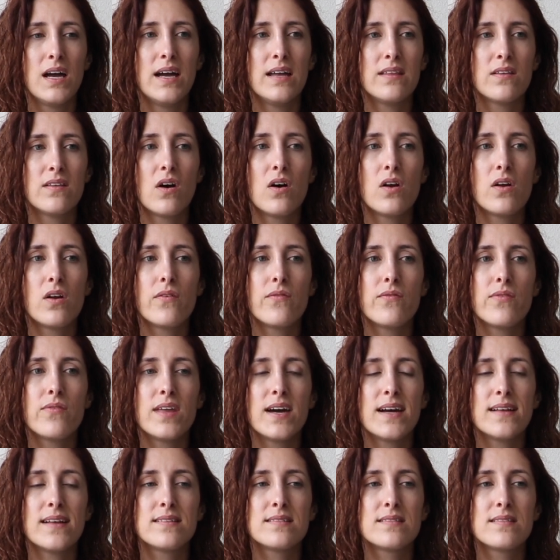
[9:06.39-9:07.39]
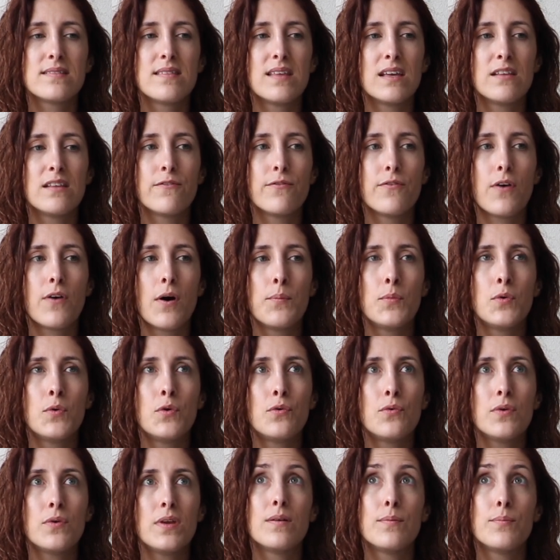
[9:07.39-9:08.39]
and all of that than for
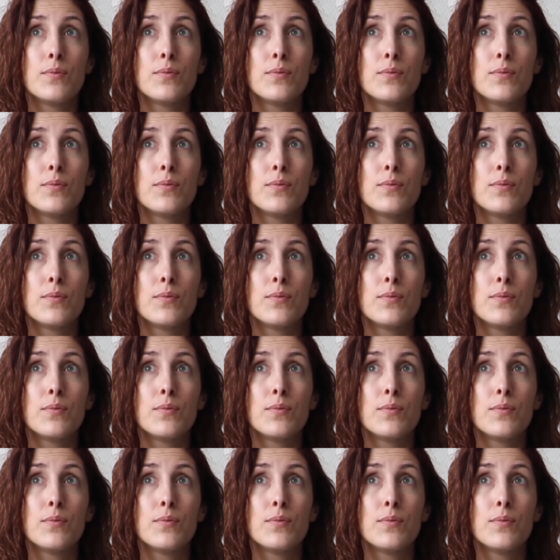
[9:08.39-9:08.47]
Marie.